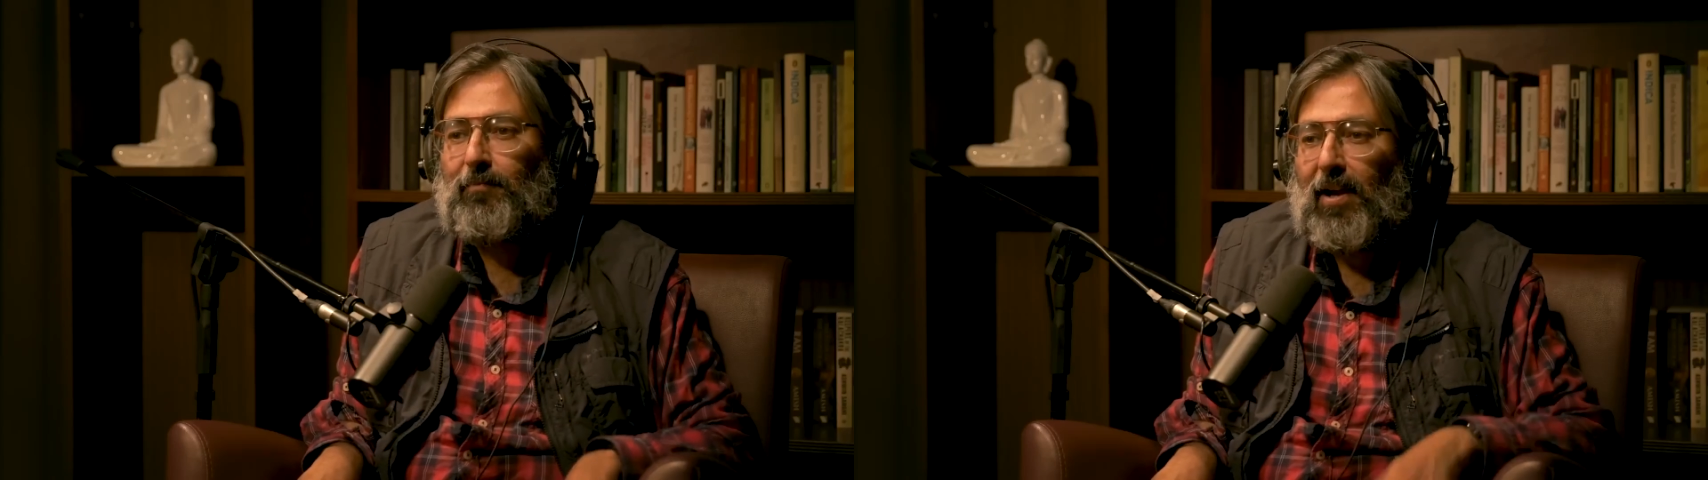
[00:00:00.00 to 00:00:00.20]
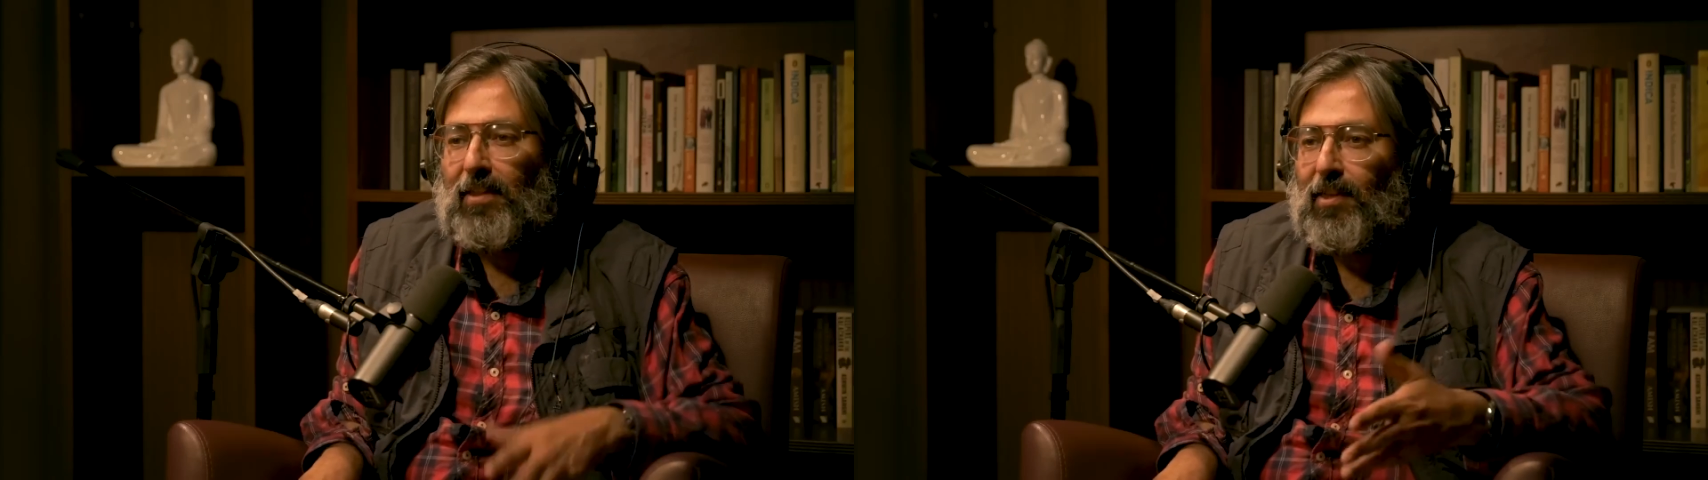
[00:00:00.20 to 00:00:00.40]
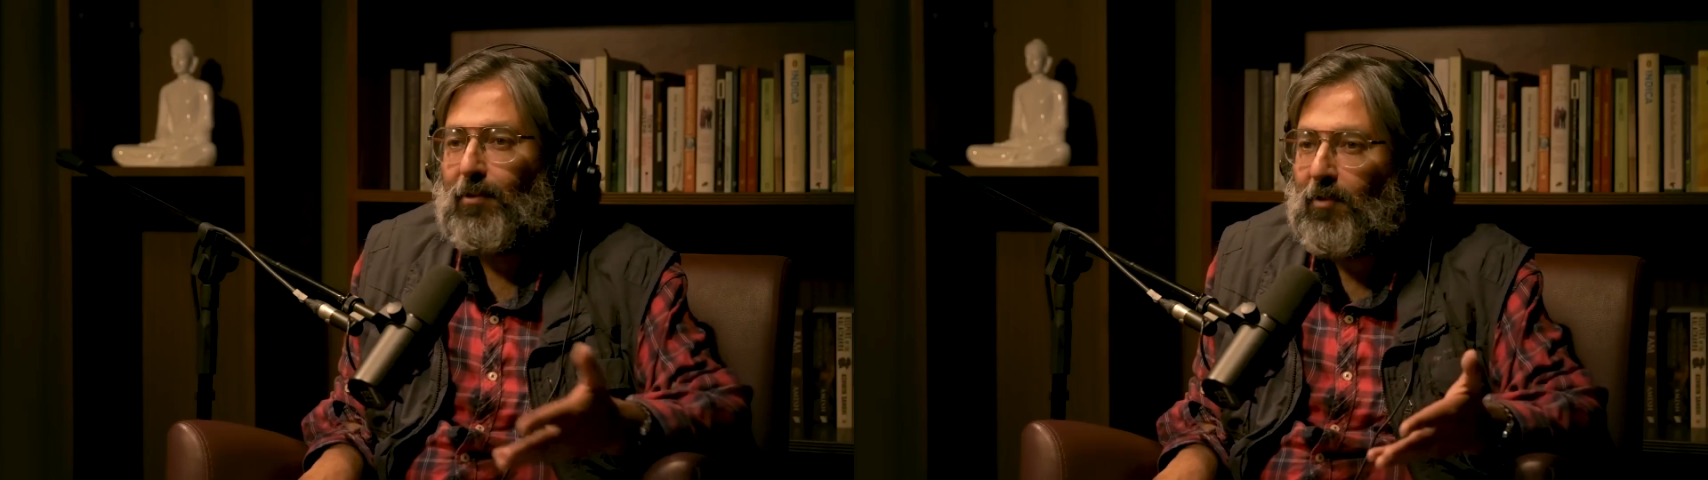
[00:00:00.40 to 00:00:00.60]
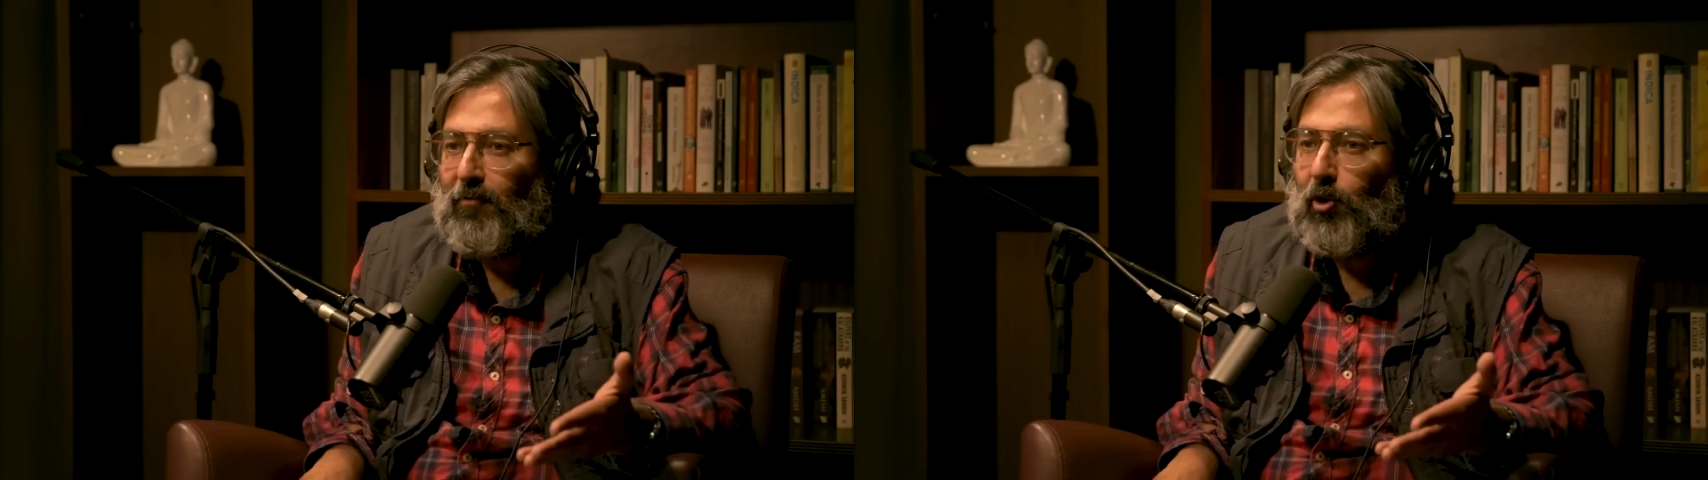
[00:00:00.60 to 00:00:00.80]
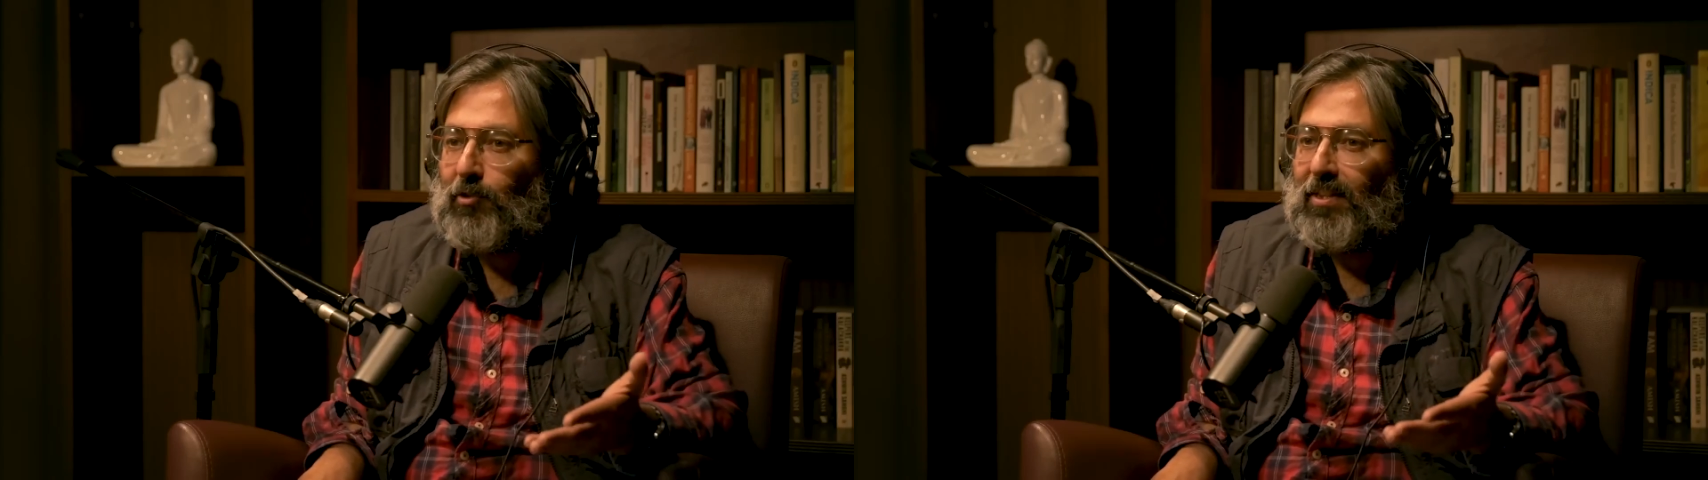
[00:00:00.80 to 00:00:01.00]
I think
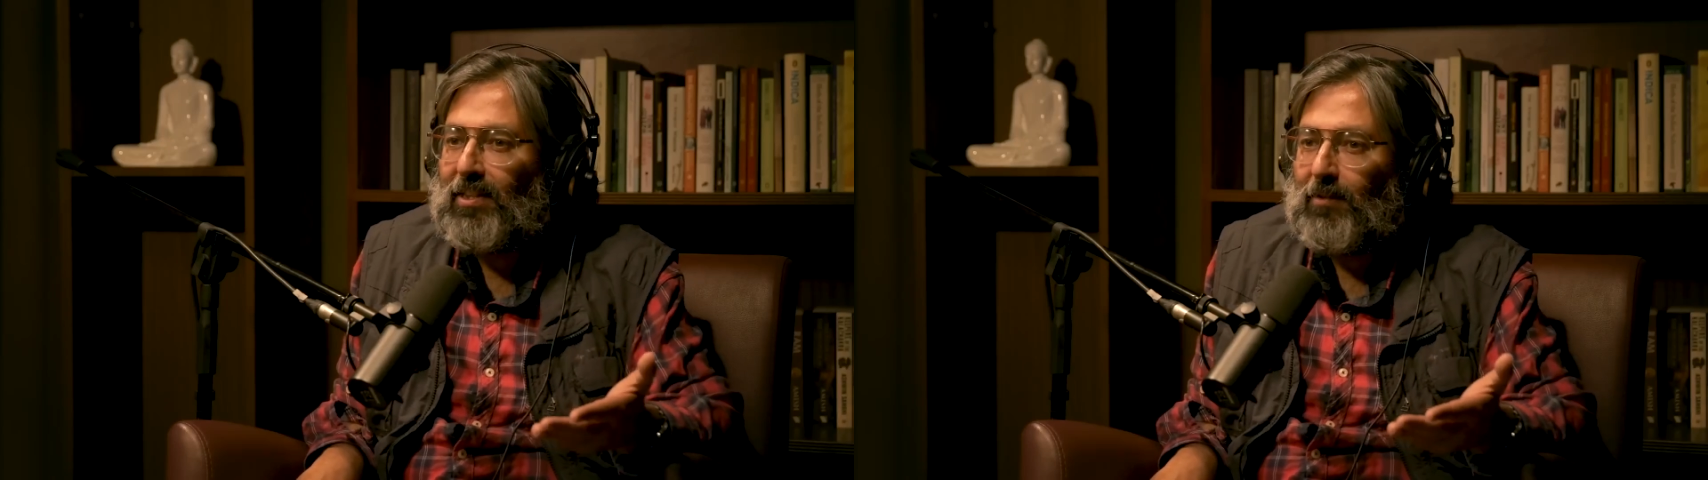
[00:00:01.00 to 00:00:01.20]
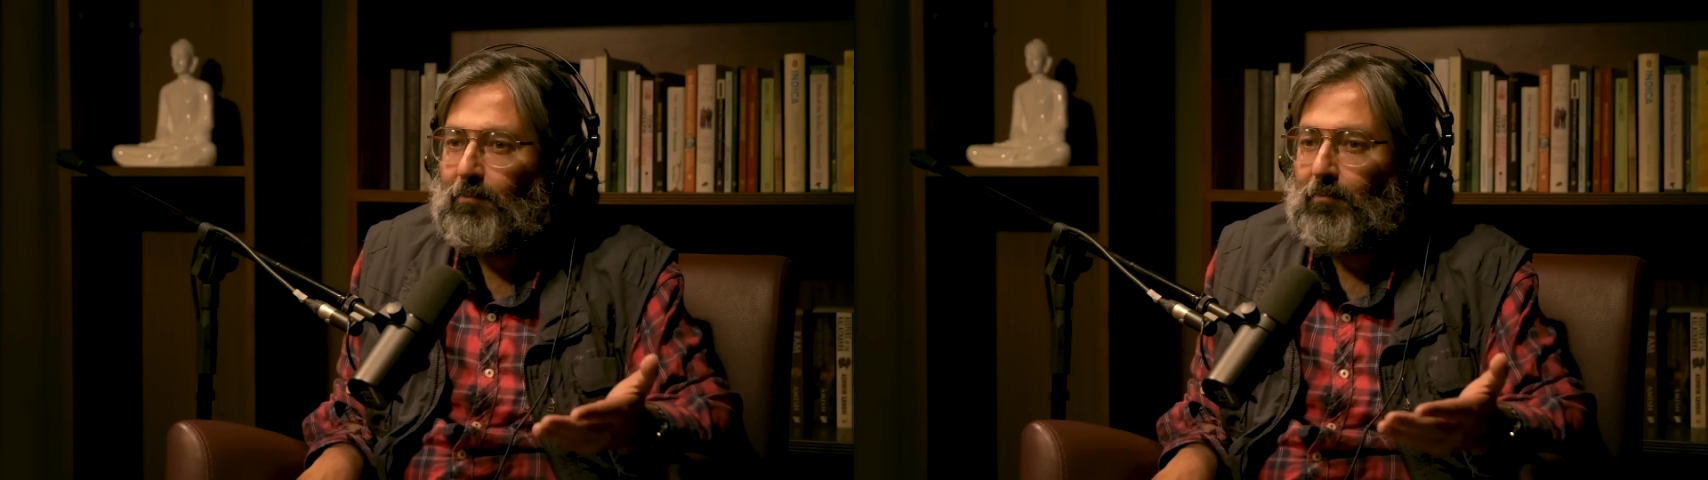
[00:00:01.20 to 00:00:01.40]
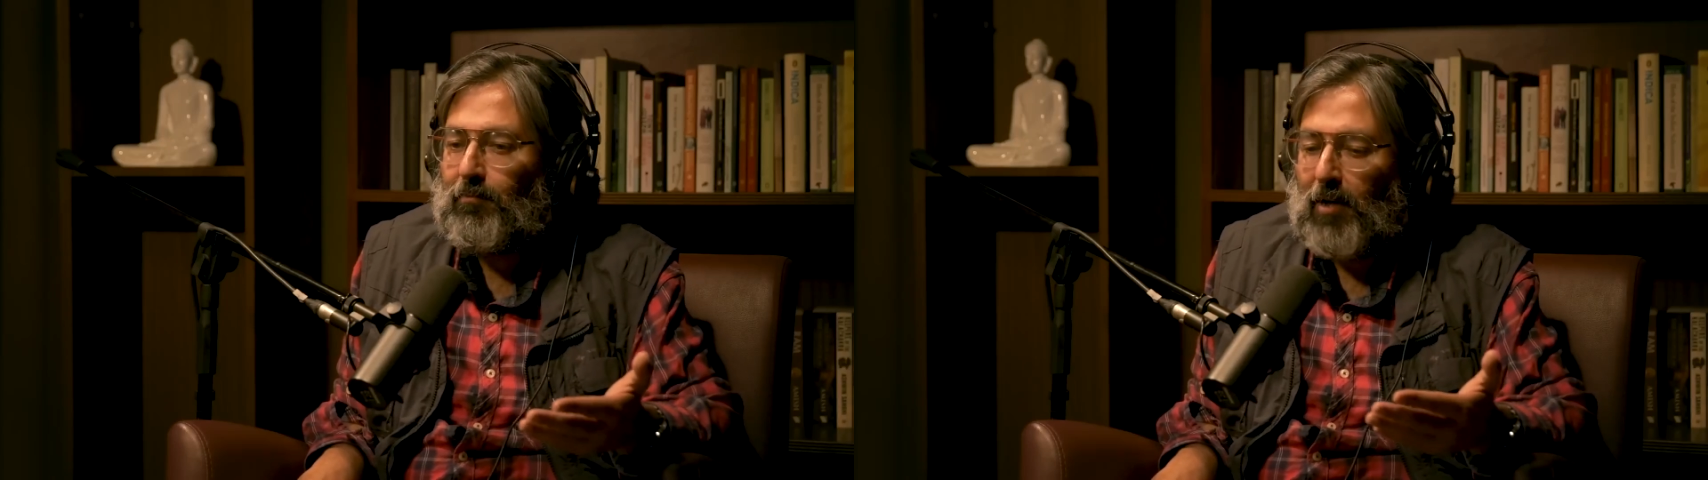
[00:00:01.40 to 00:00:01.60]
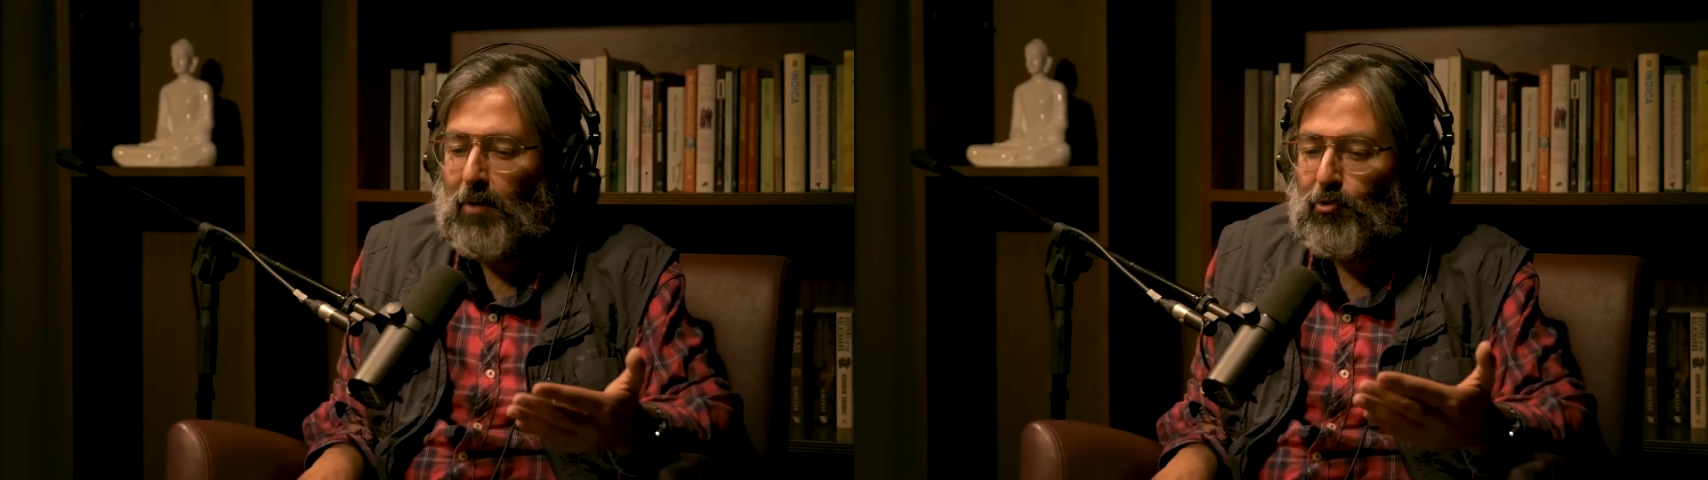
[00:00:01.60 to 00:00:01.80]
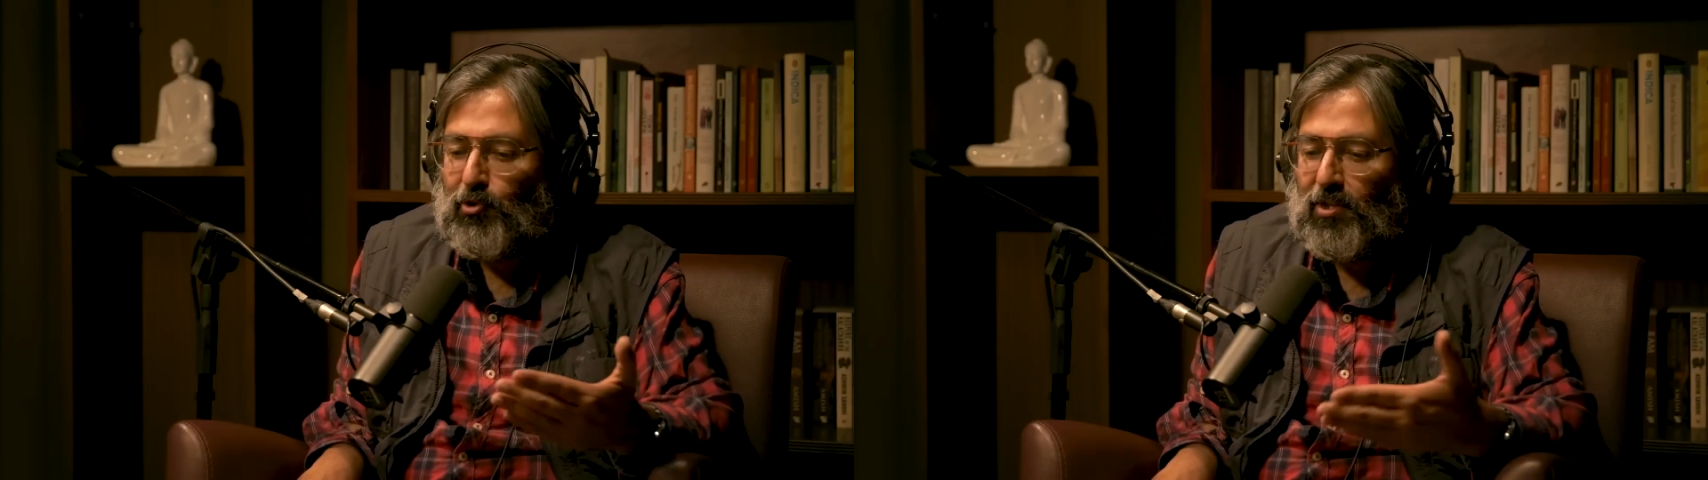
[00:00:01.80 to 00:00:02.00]
we've all read that
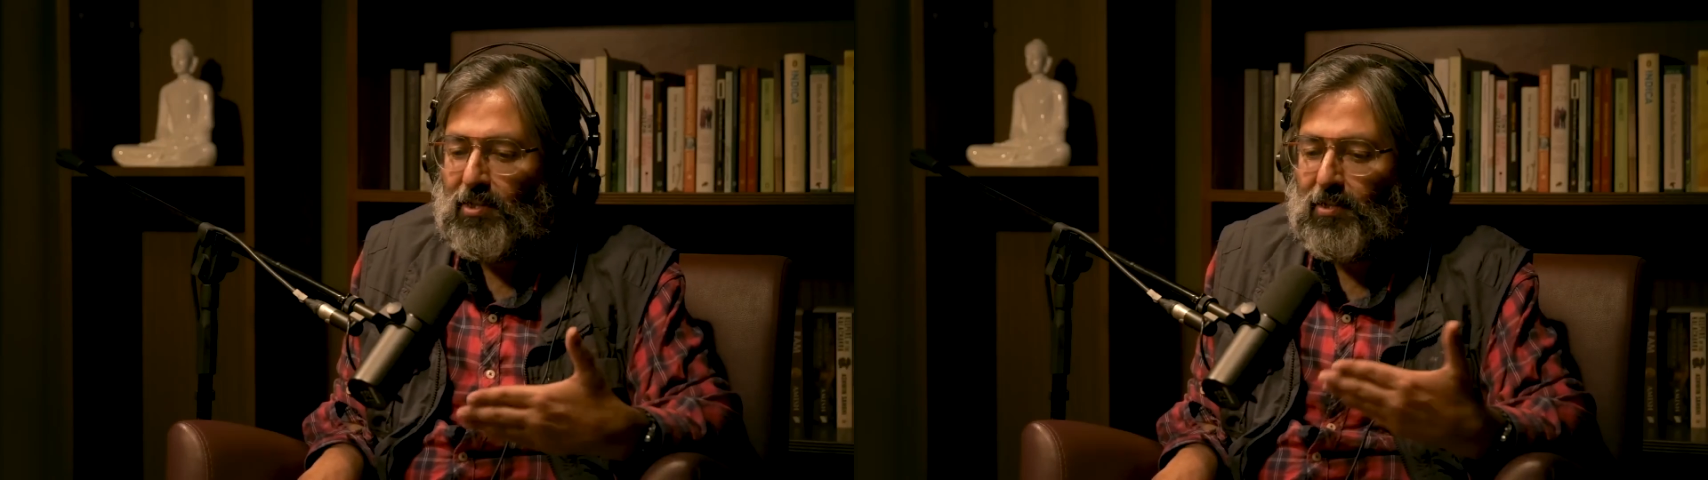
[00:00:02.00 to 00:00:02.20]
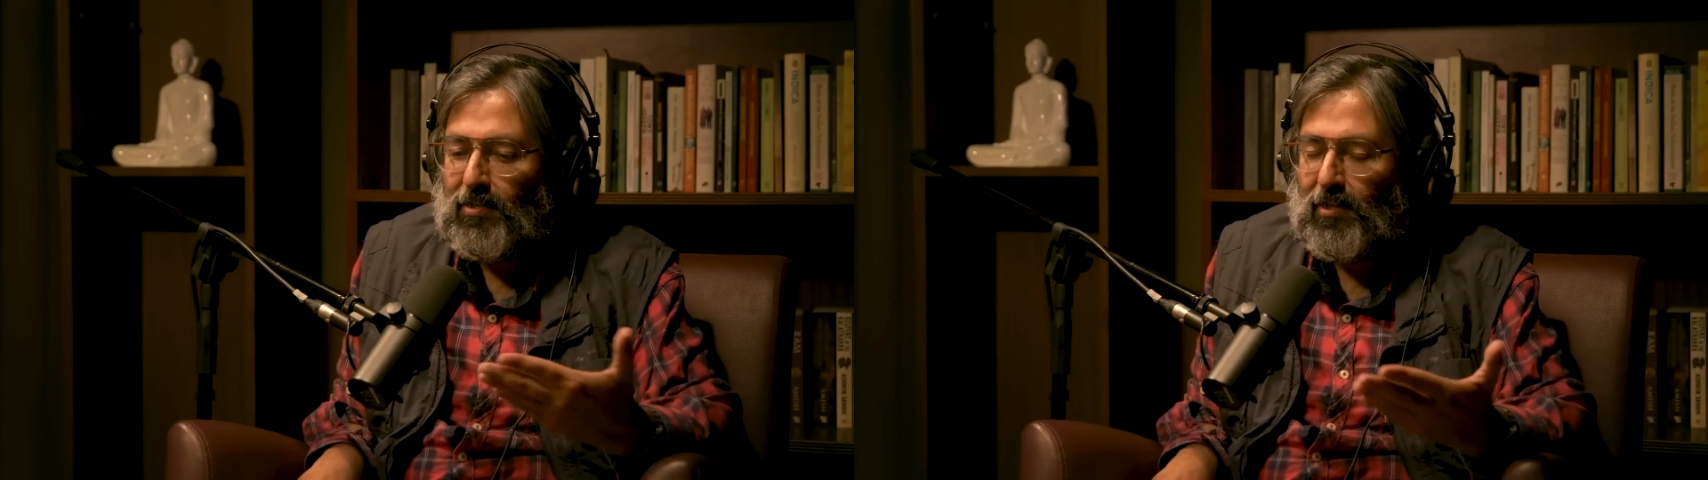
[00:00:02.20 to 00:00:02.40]
Babuji